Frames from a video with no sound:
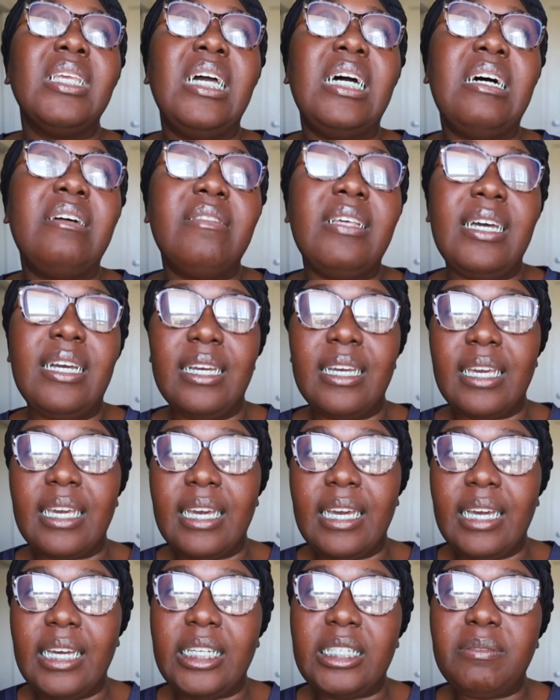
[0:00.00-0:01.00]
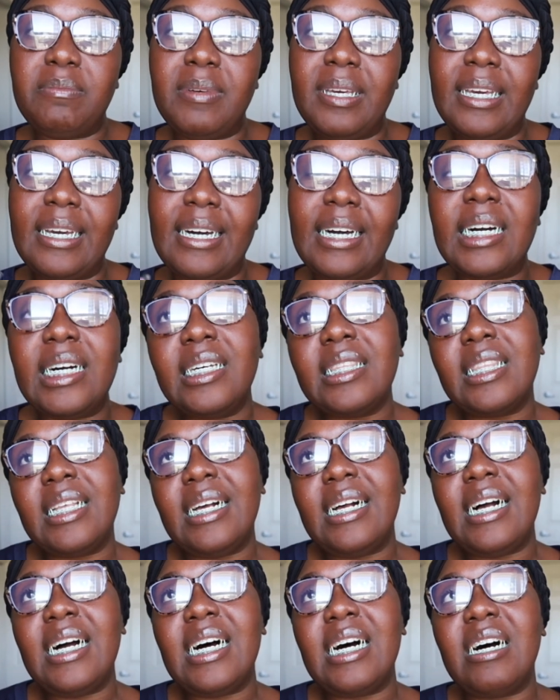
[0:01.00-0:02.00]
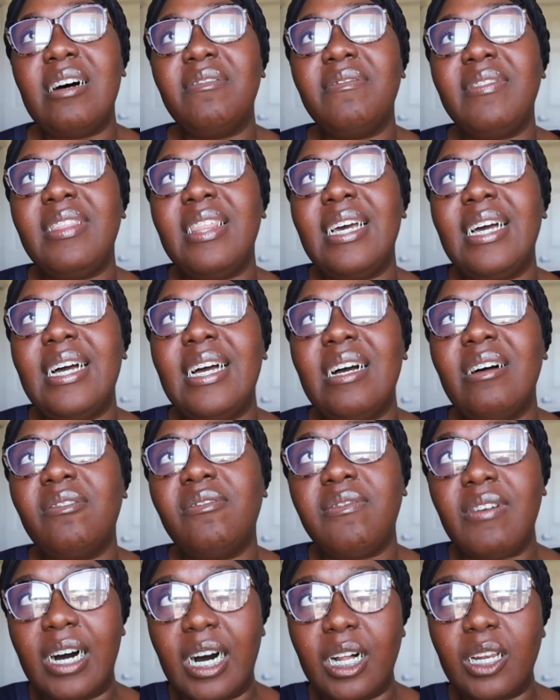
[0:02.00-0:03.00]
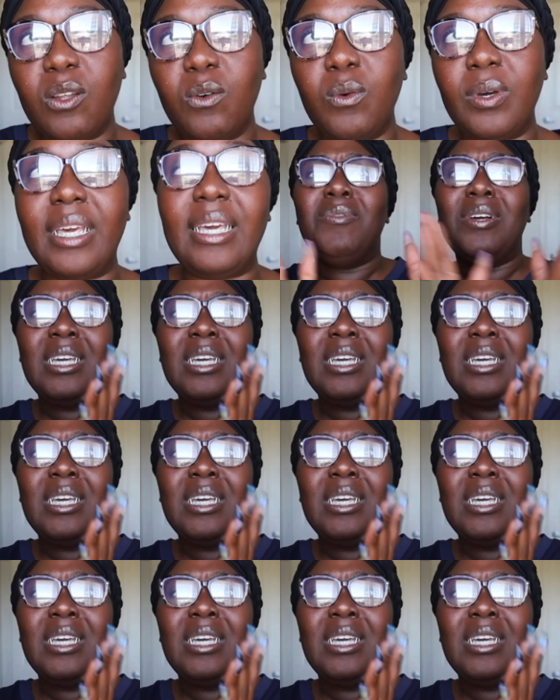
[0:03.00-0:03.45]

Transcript: have that engagement. I have to have that following.